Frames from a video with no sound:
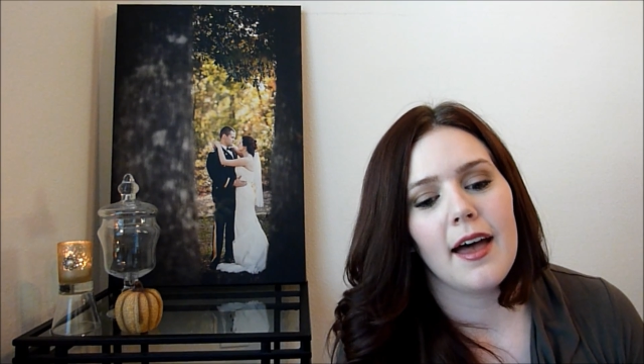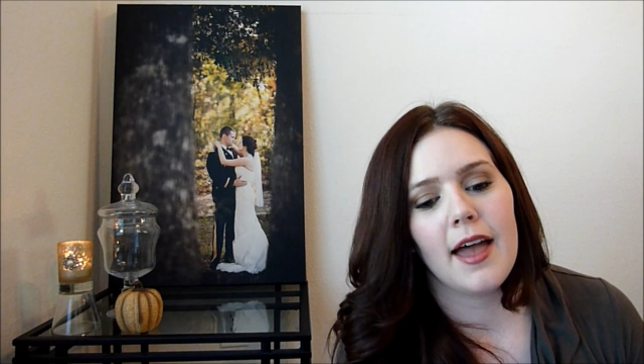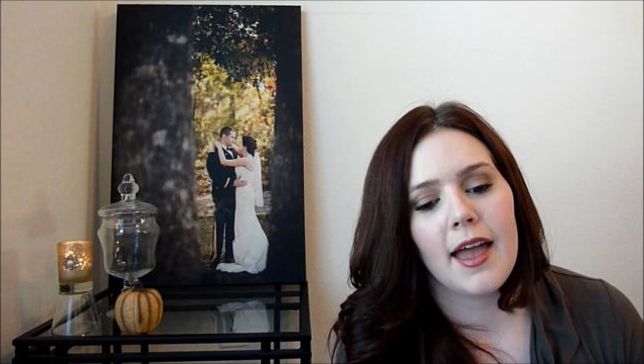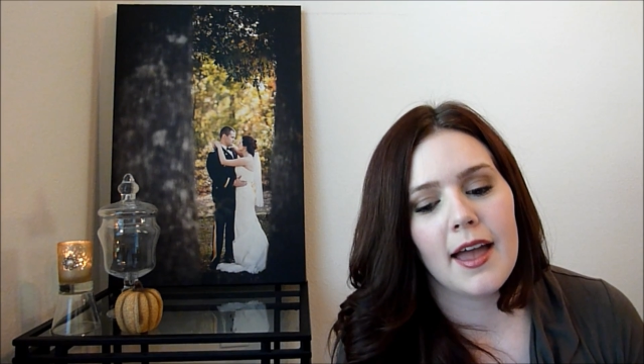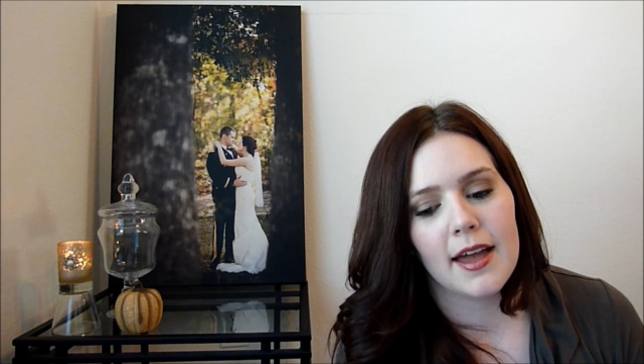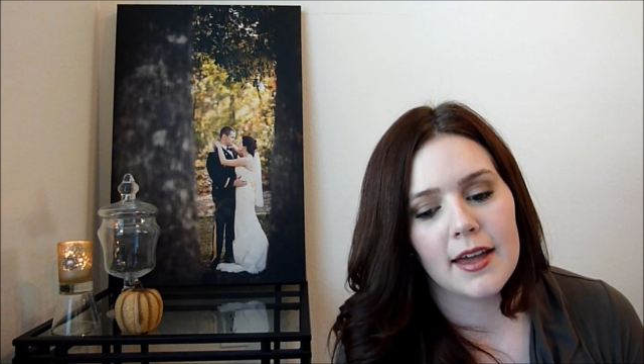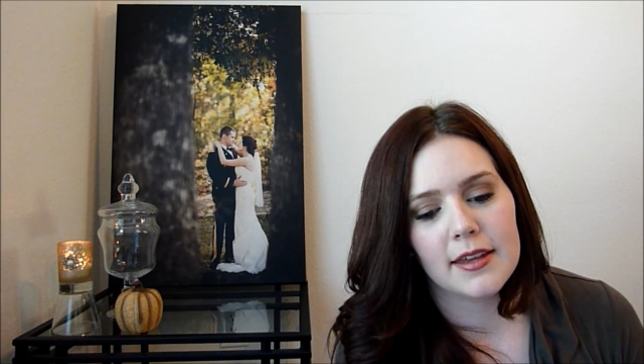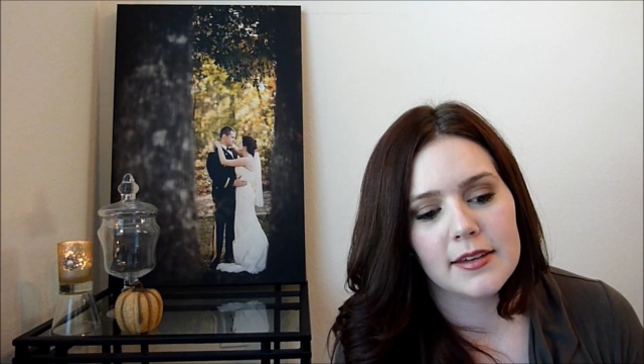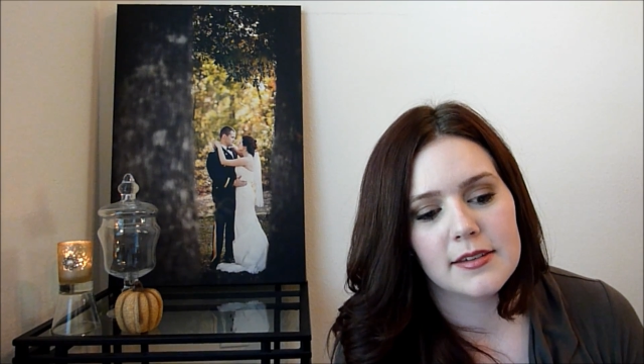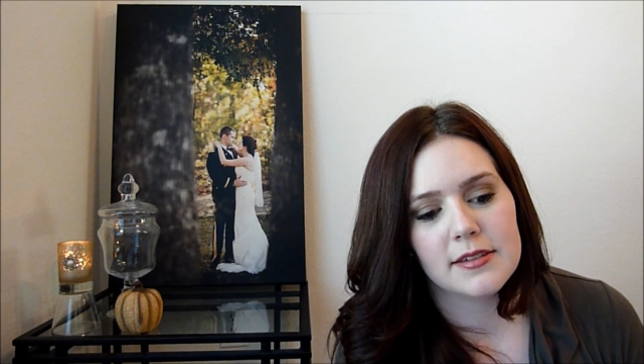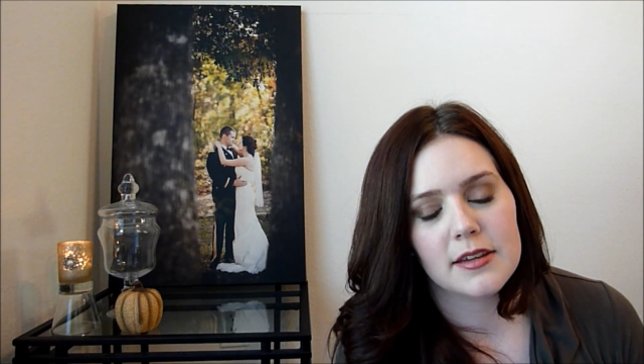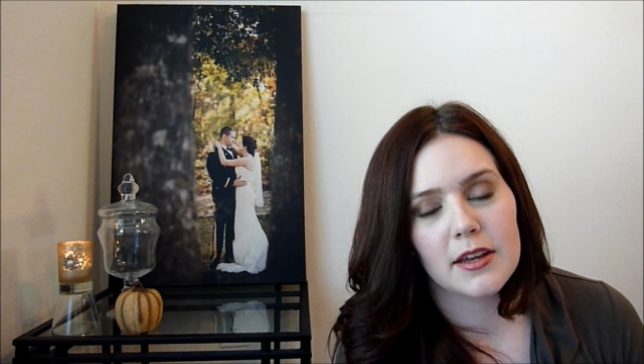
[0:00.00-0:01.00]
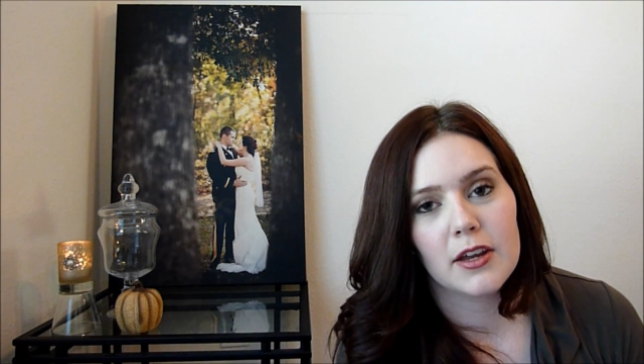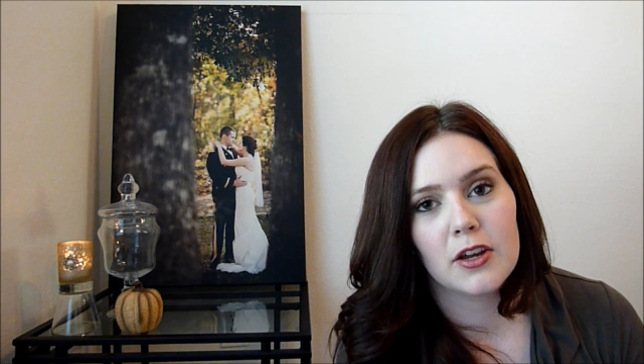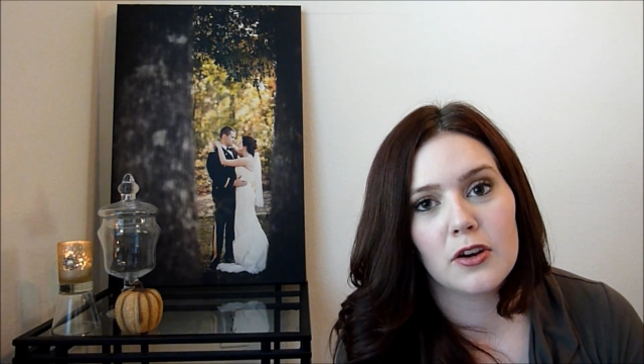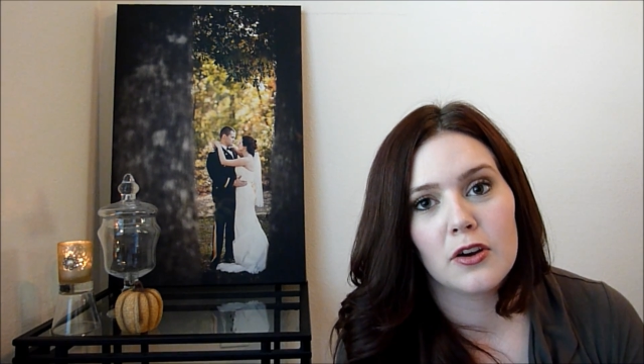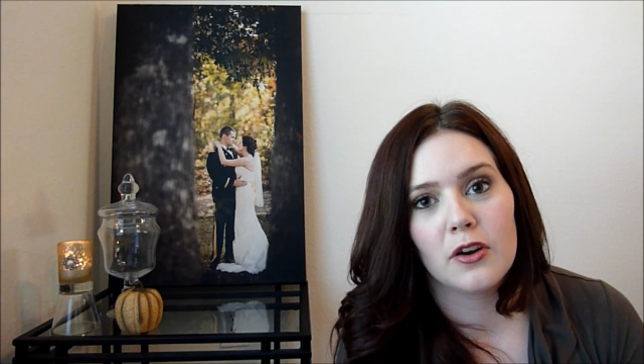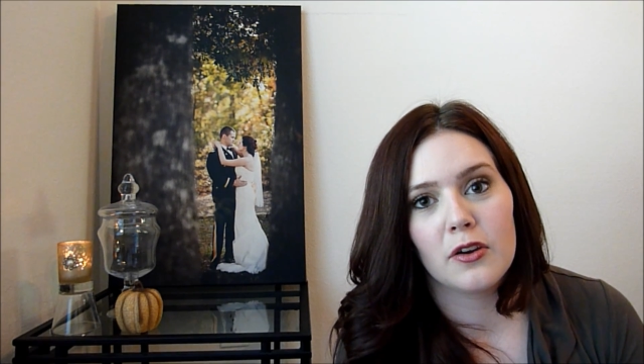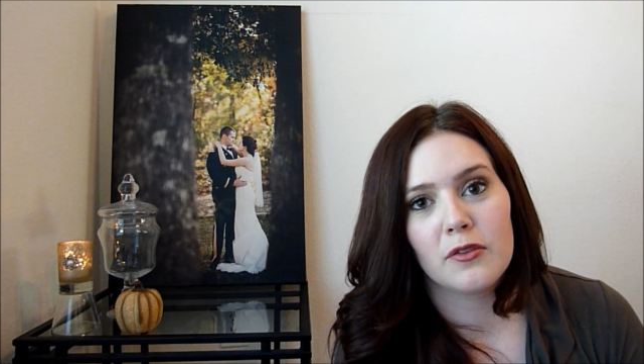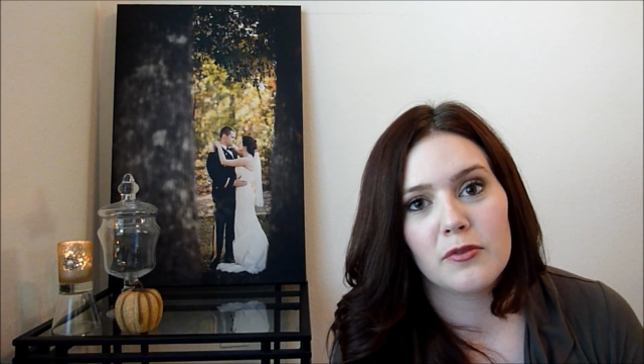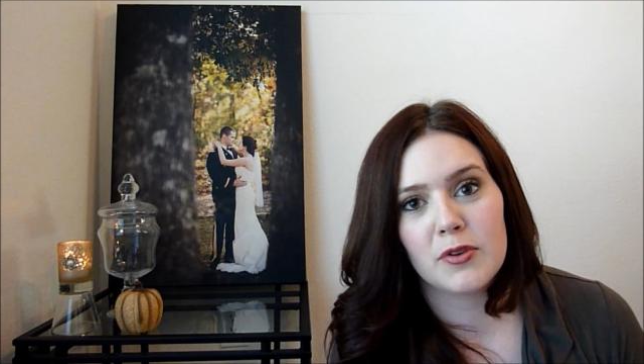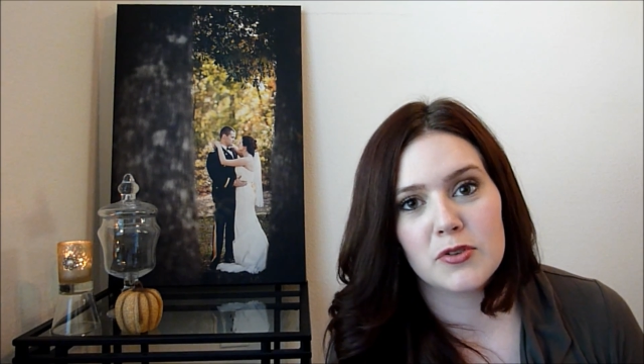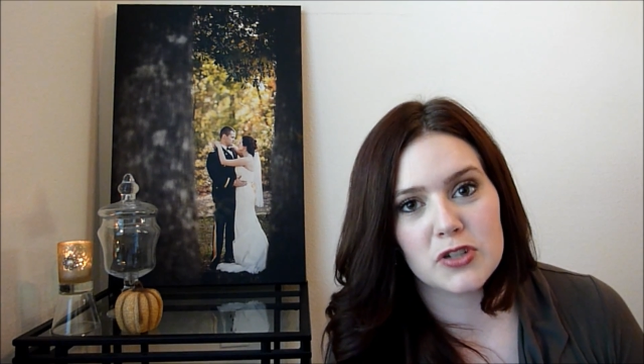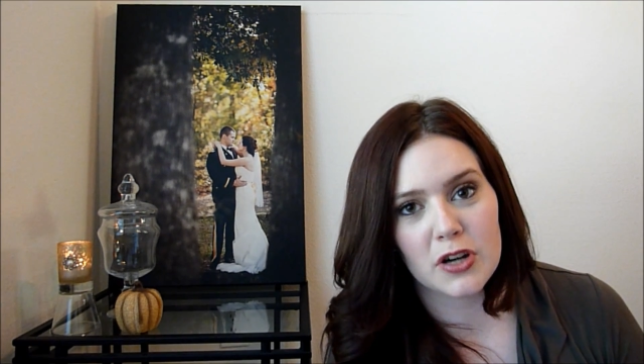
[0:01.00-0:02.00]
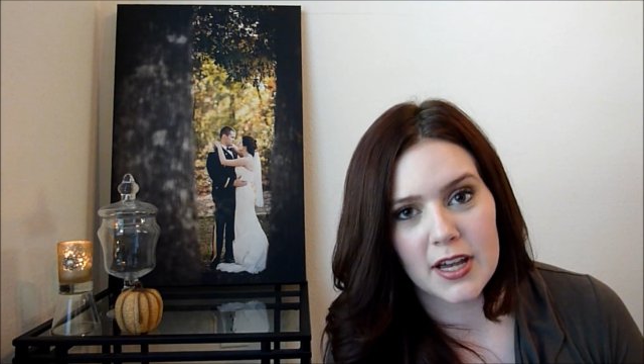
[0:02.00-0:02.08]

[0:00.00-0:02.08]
and your future